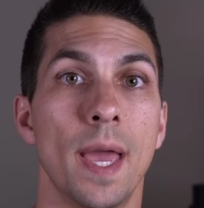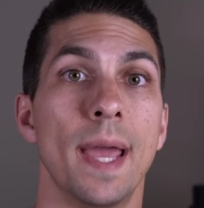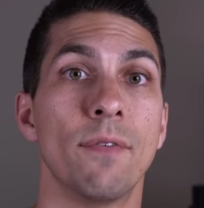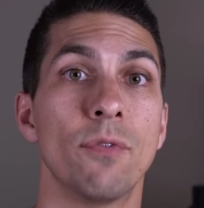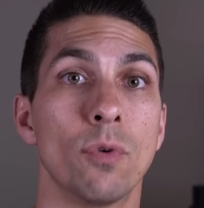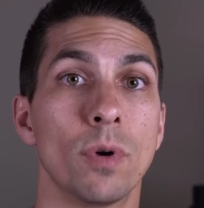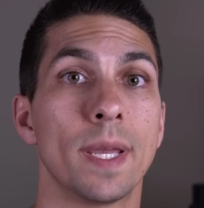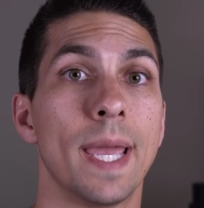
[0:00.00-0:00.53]
Hey
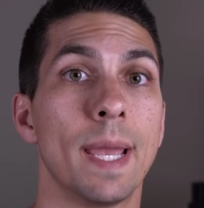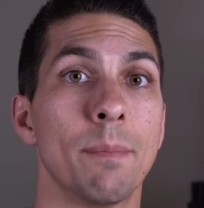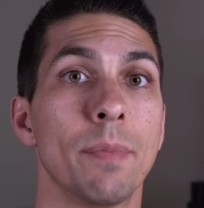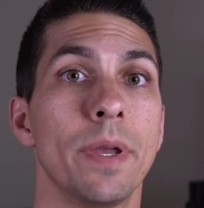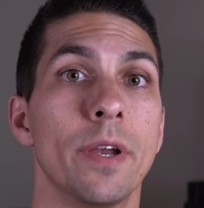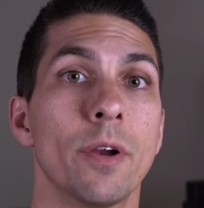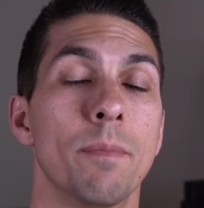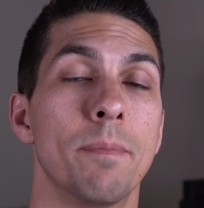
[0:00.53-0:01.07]
everyone, Camber
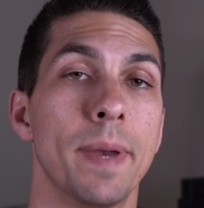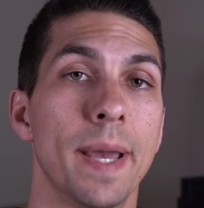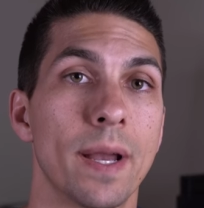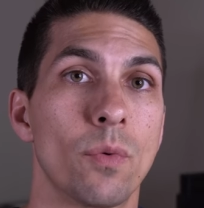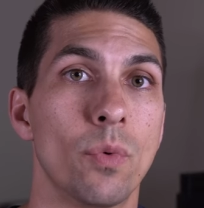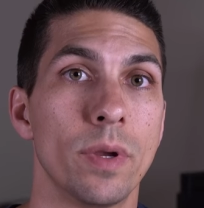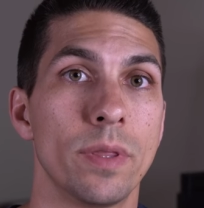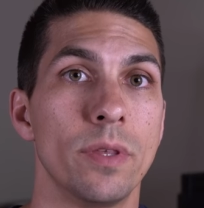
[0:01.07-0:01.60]
here,
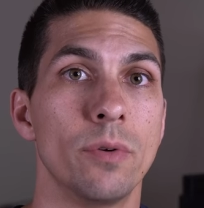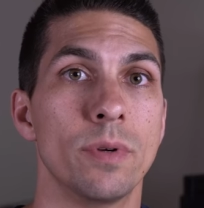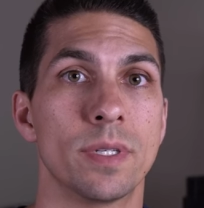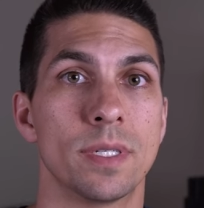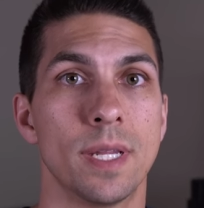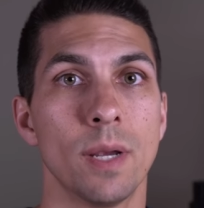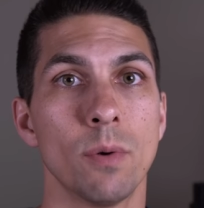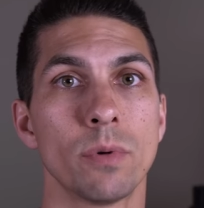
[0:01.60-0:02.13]
back with you, and
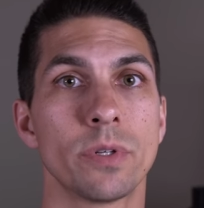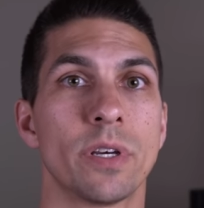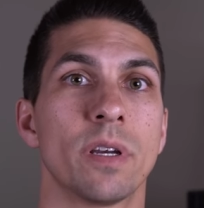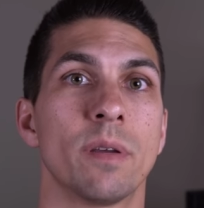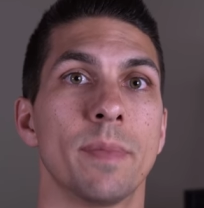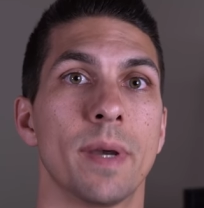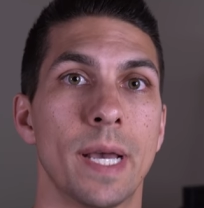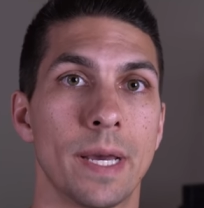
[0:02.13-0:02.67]
today we're
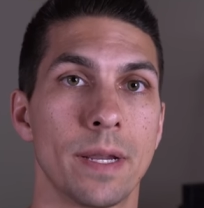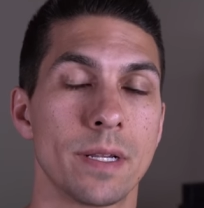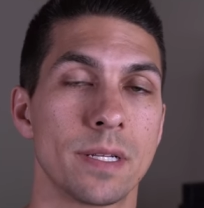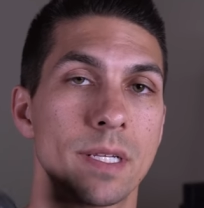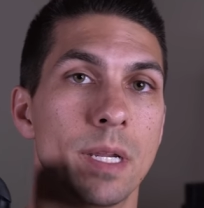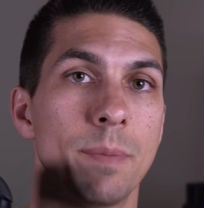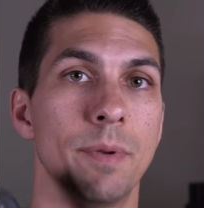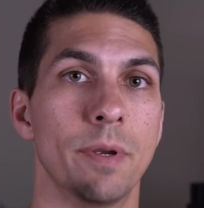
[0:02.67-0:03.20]
talking about how to
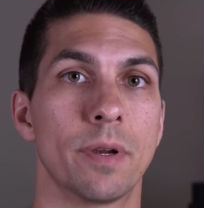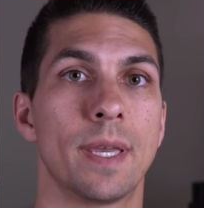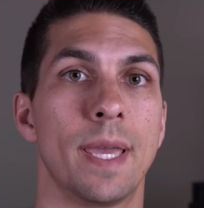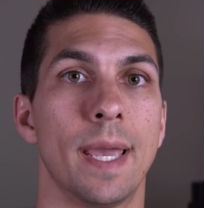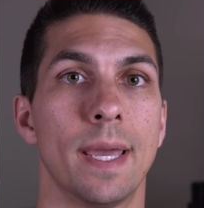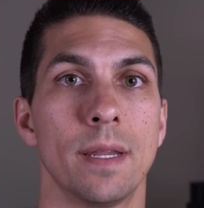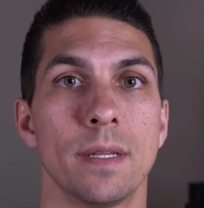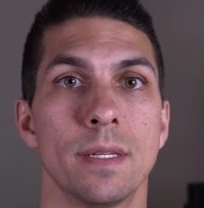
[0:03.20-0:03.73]
set up your
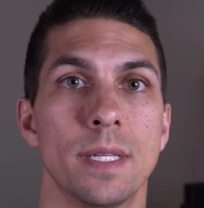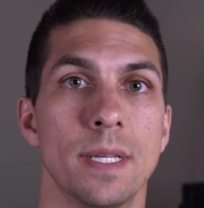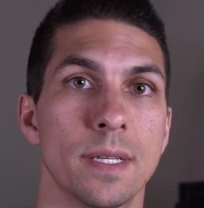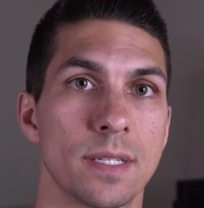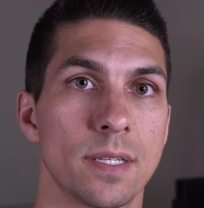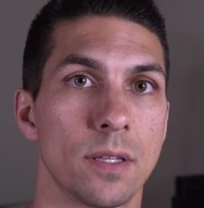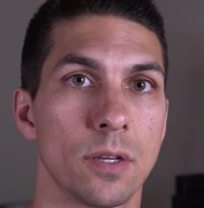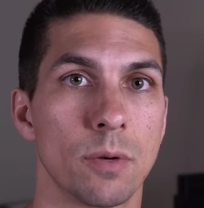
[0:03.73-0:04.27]
Canon
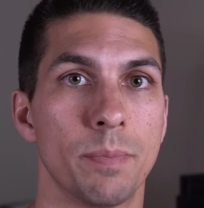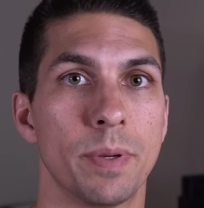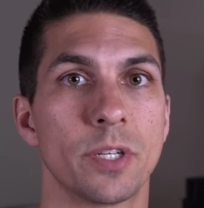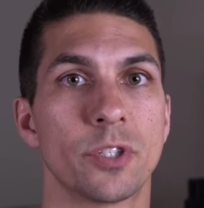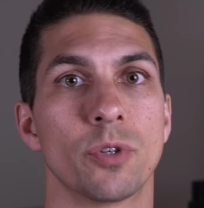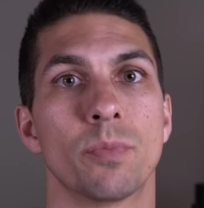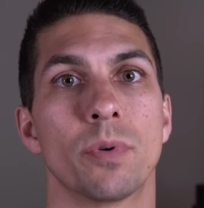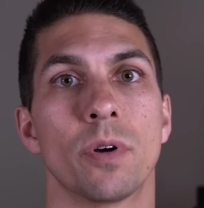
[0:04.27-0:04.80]
DSLR
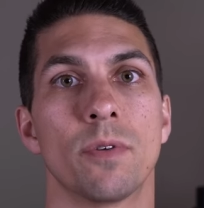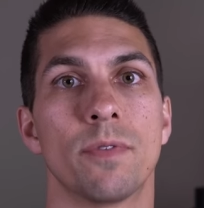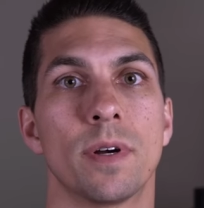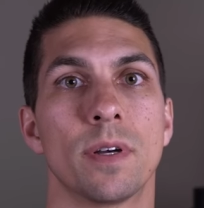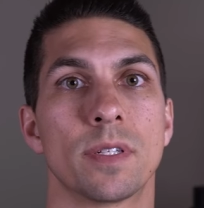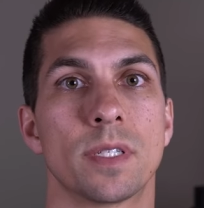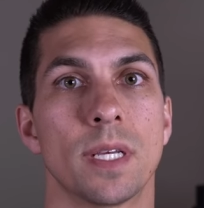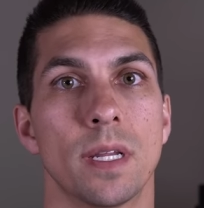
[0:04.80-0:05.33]
picture
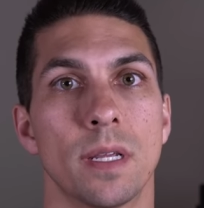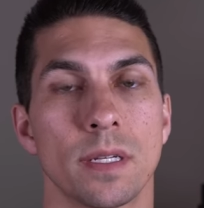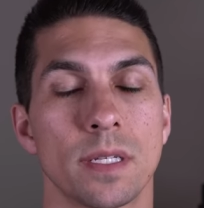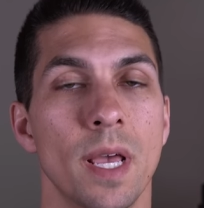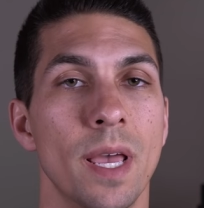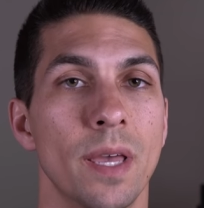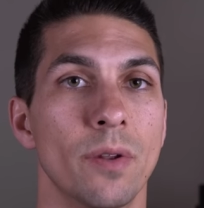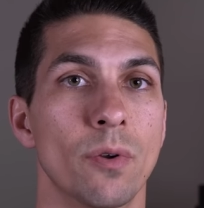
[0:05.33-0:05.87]
profile settings
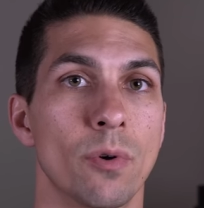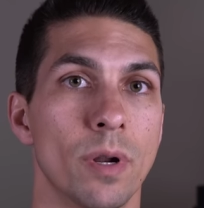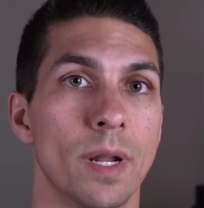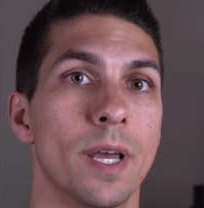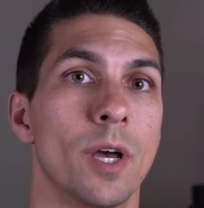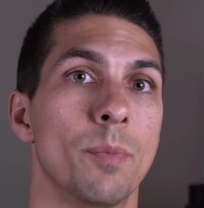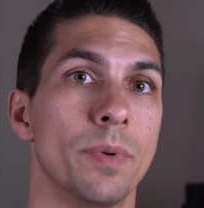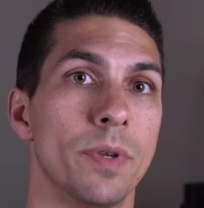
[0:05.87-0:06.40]
in order
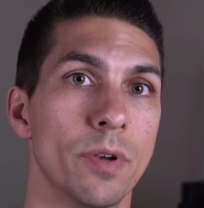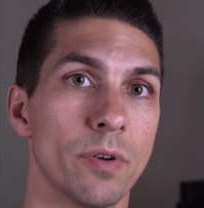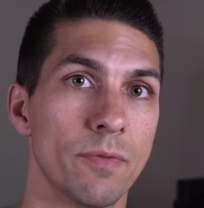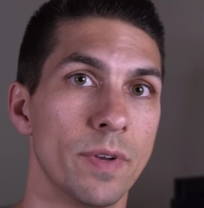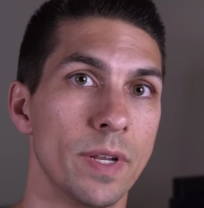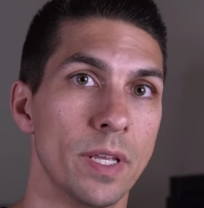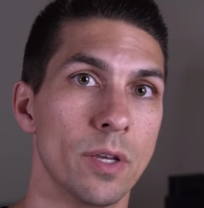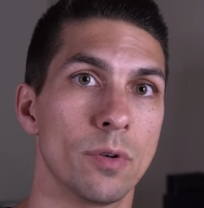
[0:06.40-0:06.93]
to help your
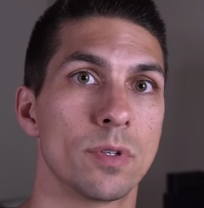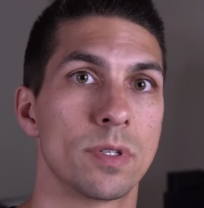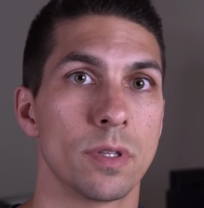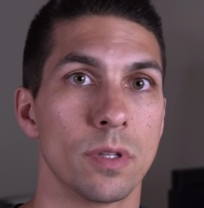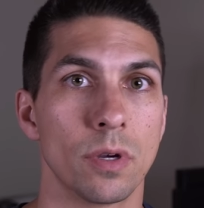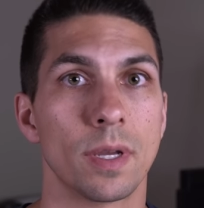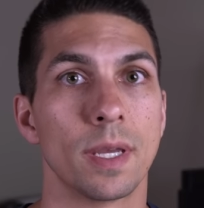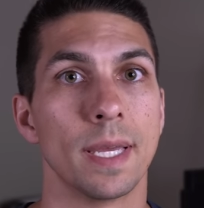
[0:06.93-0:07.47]
videos
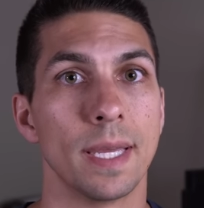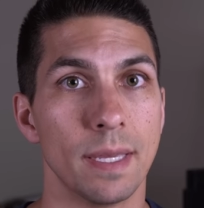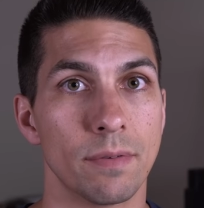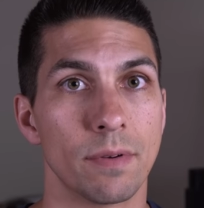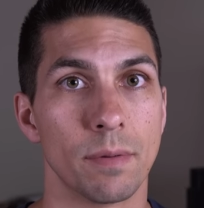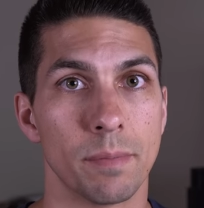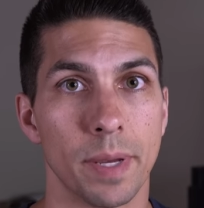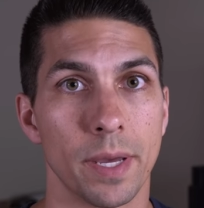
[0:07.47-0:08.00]
look even